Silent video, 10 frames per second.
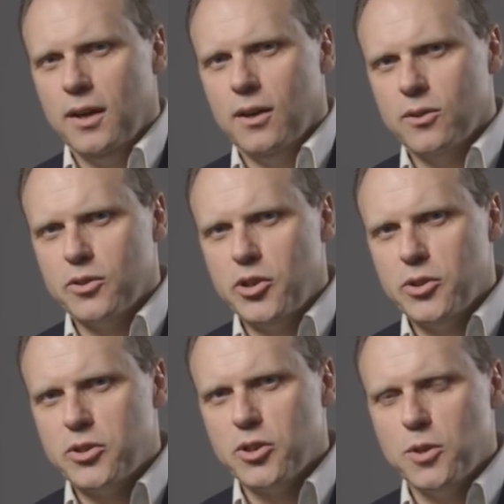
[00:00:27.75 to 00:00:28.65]
on
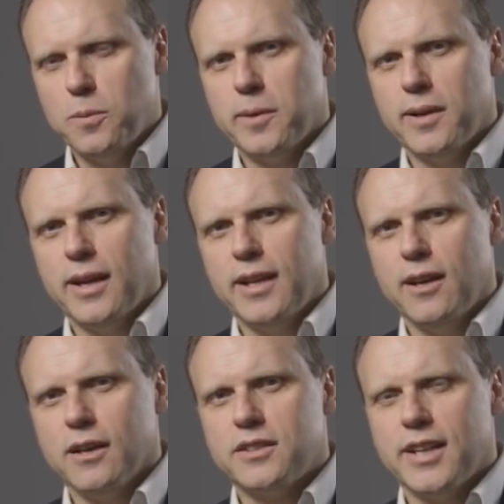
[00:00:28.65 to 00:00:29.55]
YouTube in
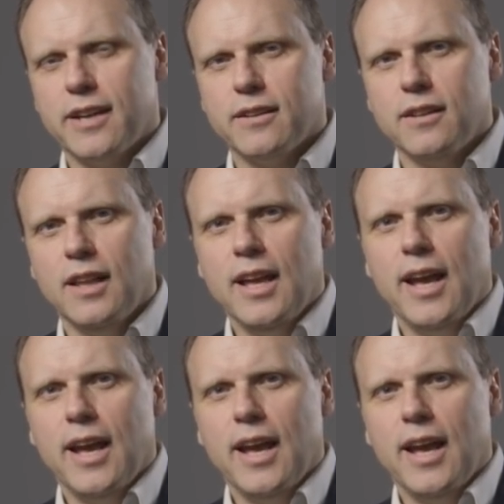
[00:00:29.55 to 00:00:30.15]
our channel,